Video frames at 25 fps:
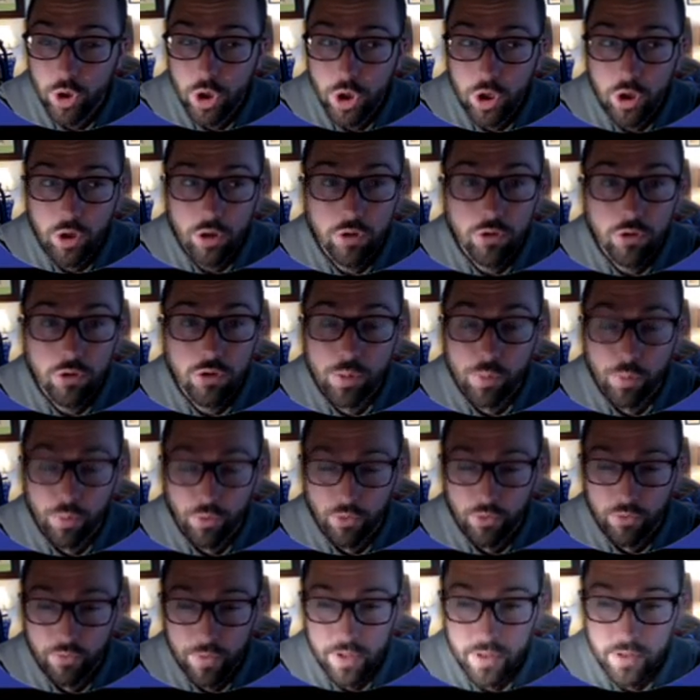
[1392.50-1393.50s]
huge
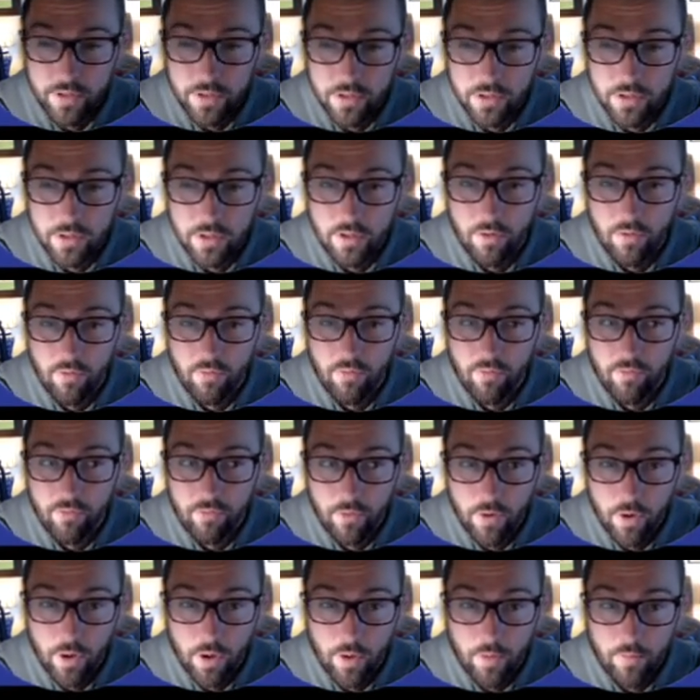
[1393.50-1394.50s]
improvements
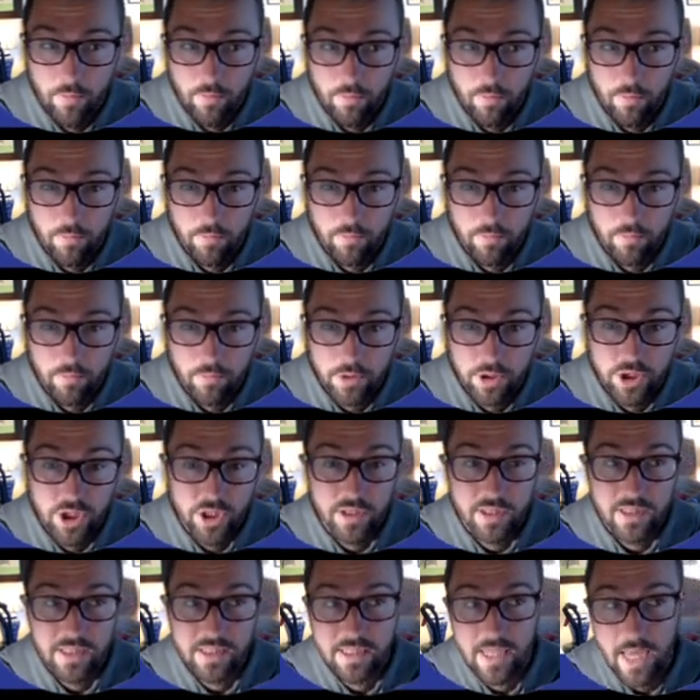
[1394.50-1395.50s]
from
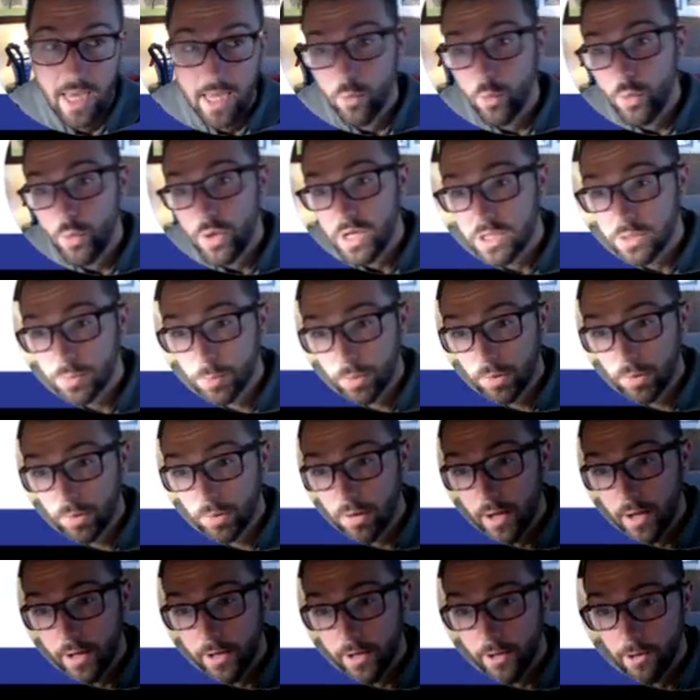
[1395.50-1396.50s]
just 10 weeks
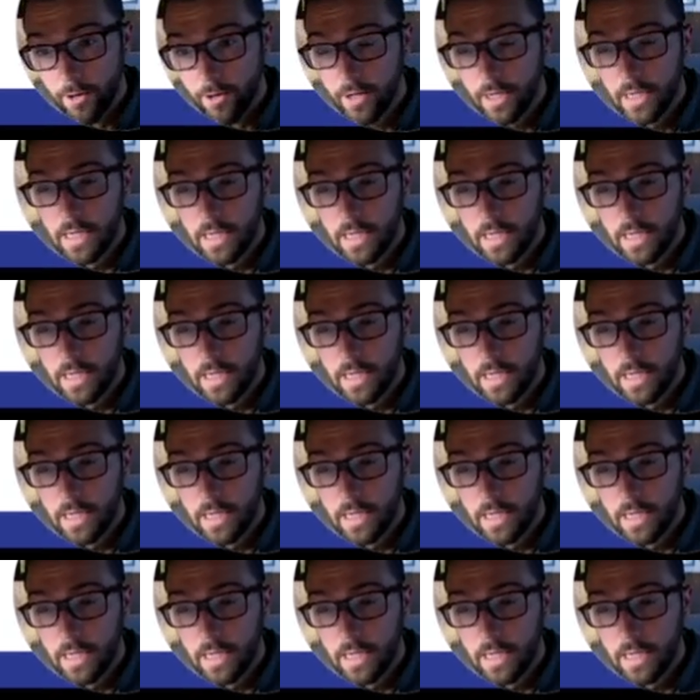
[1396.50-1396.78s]
prior